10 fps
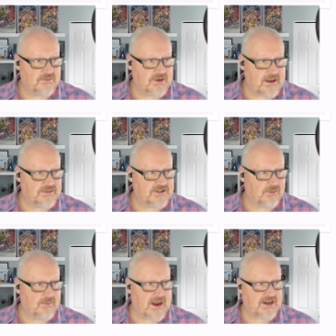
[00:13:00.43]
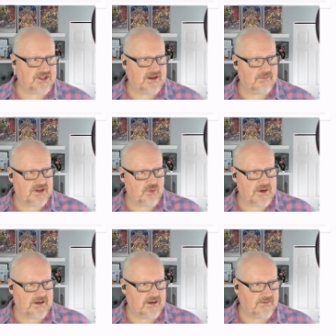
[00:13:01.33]
names that we're matching
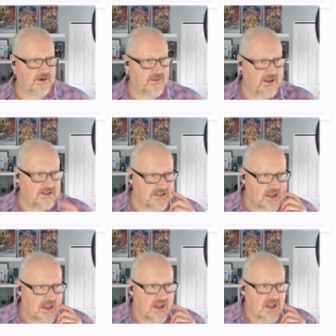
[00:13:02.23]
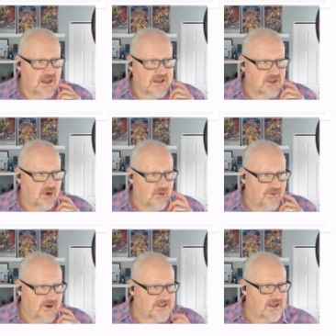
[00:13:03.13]
between different things. So
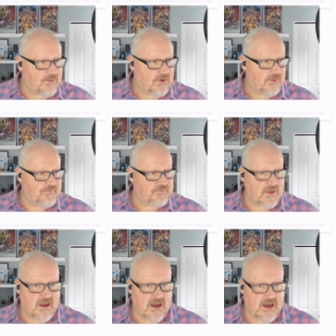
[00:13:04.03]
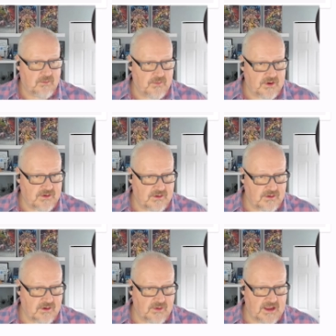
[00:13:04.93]
for example,
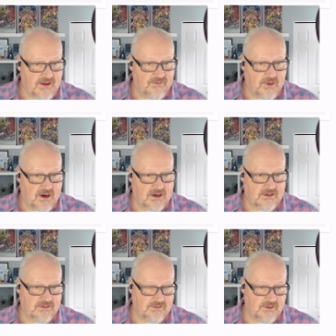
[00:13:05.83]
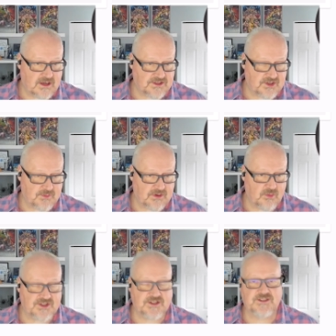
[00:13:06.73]
we have our customer,
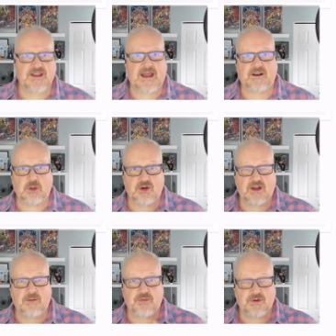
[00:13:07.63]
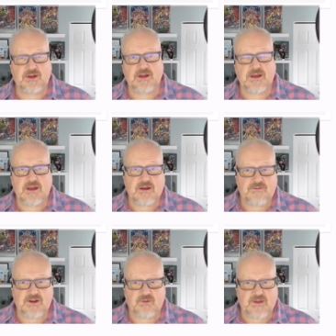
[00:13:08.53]
which is that lookup
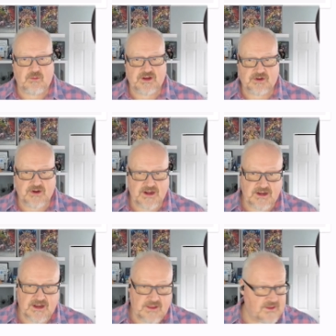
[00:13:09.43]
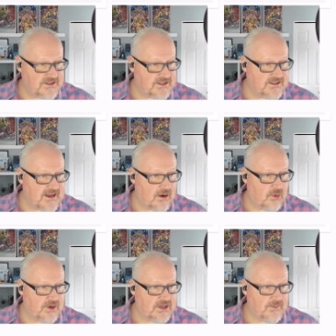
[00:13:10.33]
field that we created. And this is now
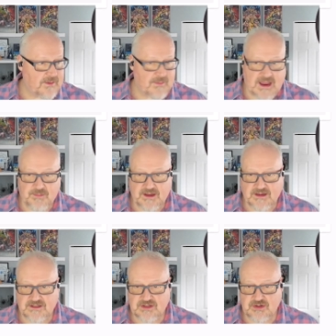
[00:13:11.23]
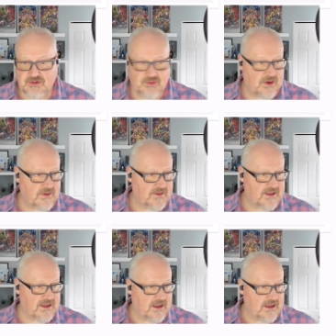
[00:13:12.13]
going to be mapping to the